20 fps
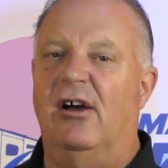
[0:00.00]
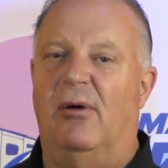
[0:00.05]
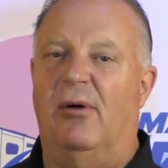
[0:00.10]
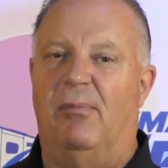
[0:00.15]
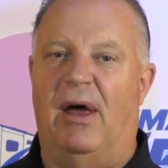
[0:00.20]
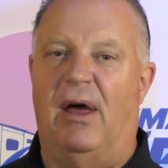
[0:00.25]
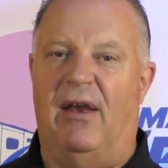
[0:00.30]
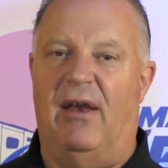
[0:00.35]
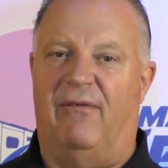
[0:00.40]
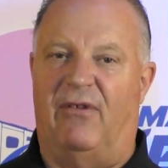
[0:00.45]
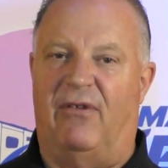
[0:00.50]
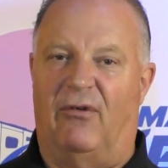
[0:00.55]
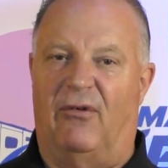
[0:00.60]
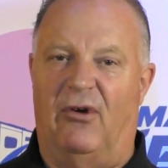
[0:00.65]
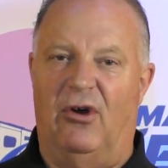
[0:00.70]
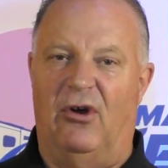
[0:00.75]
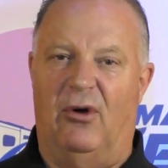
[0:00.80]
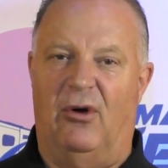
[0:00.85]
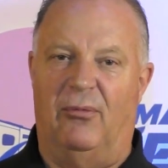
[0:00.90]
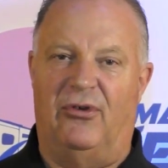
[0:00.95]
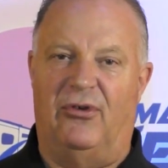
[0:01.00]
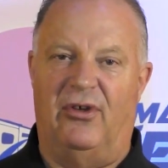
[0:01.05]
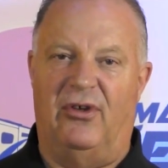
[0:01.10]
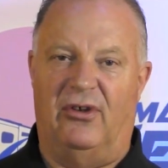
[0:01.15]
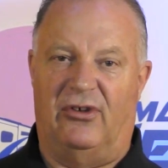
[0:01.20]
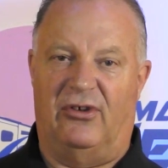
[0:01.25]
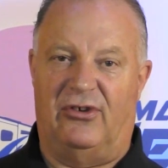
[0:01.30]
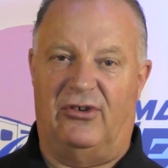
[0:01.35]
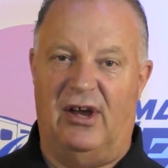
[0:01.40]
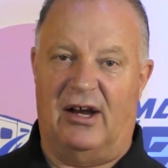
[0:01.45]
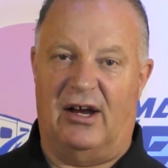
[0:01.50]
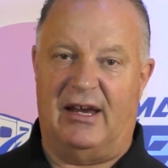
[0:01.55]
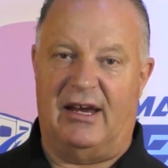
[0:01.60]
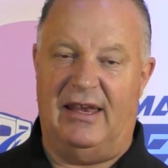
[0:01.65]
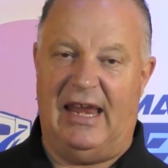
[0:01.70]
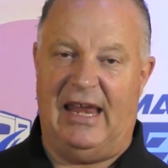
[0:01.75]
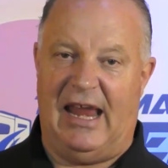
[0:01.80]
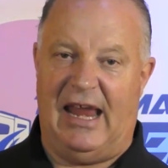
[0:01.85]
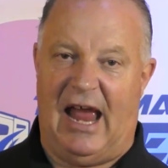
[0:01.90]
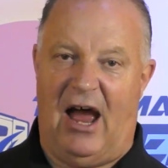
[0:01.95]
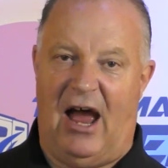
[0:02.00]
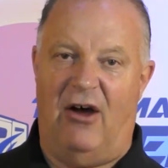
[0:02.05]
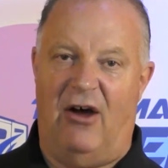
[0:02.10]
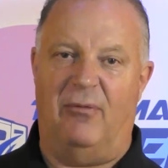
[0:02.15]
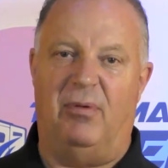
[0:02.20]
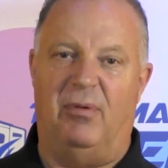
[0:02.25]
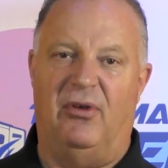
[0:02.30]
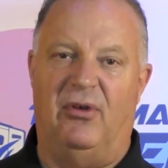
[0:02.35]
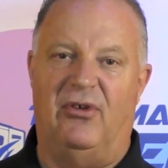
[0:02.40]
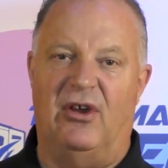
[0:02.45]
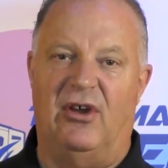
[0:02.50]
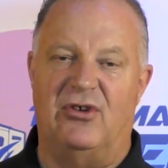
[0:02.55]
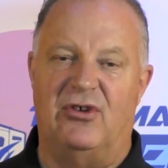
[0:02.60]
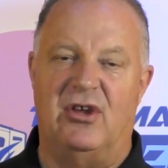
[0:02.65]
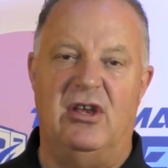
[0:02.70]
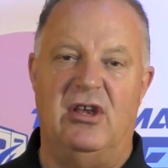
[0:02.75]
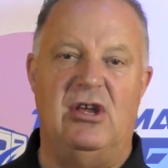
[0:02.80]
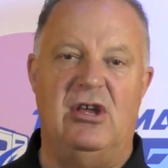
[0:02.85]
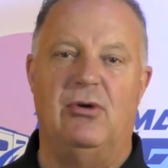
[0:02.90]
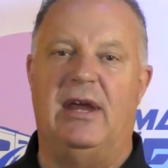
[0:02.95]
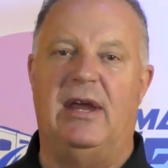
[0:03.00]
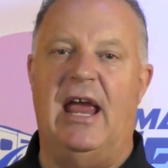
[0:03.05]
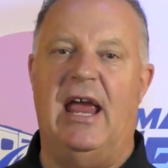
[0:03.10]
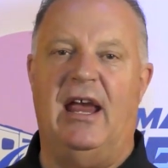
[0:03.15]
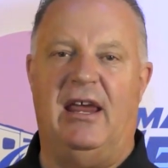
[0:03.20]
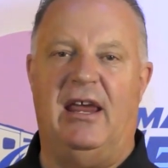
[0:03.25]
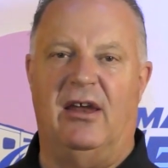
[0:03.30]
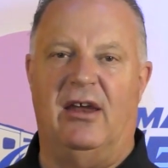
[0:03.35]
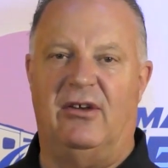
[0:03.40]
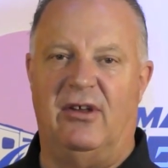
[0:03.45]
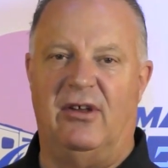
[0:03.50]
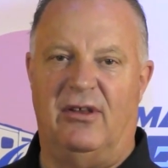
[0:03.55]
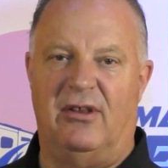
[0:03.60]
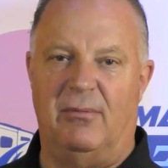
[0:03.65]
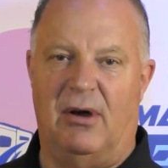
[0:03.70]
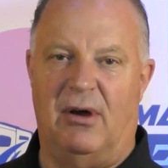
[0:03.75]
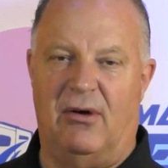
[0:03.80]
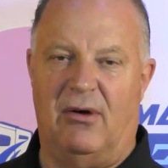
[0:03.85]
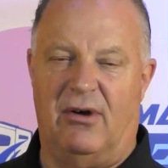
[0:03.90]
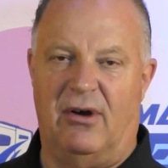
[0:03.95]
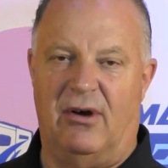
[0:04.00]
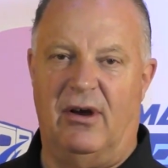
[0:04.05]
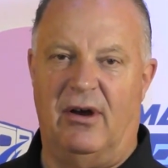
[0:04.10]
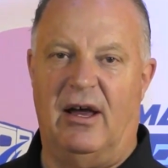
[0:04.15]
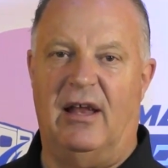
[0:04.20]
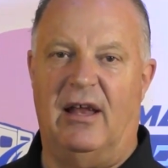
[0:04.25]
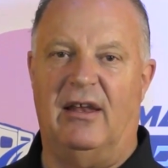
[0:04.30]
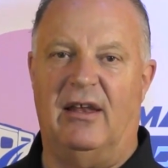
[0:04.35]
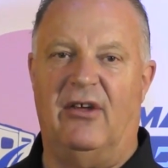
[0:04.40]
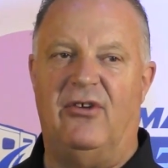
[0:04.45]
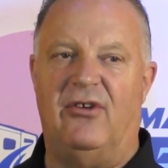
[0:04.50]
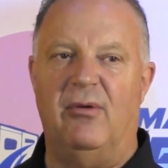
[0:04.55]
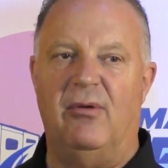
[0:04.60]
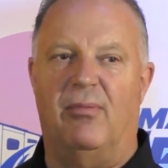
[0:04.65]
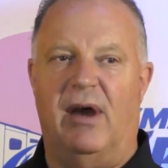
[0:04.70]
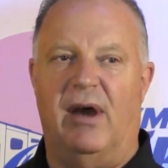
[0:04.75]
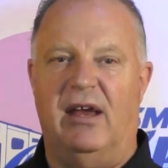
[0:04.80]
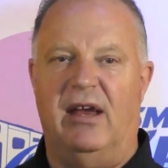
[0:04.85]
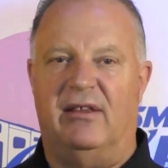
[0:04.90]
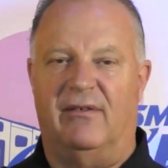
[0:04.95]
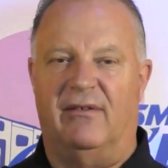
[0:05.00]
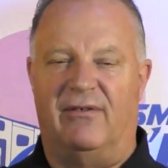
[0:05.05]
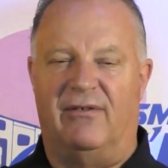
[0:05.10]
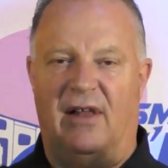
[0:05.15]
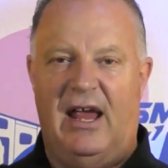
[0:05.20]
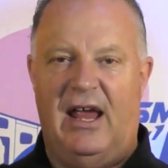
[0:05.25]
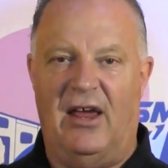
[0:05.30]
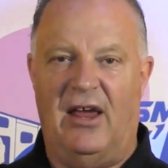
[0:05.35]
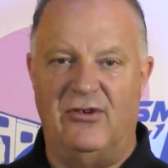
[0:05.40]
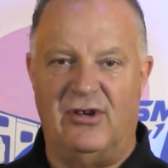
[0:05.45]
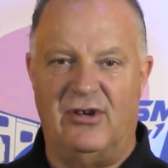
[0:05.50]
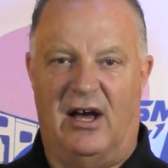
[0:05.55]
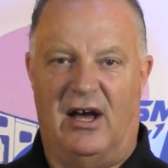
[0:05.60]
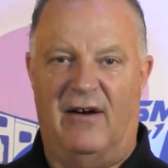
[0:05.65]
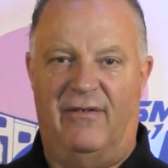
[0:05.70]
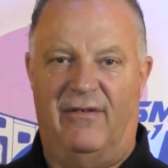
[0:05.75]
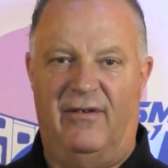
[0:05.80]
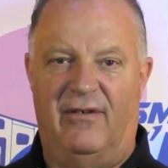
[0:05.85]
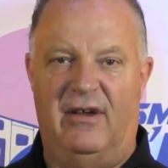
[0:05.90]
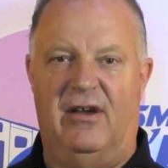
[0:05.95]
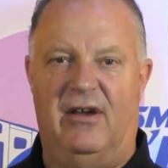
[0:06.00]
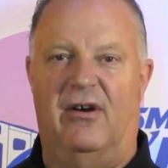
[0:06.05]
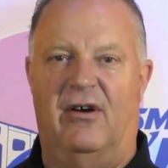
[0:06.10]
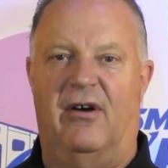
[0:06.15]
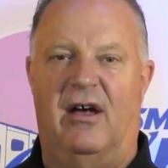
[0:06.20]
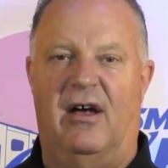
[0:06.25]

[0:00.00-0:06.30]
but if the room's stuck in the out position, you can't get to the motor unless you break the flange off your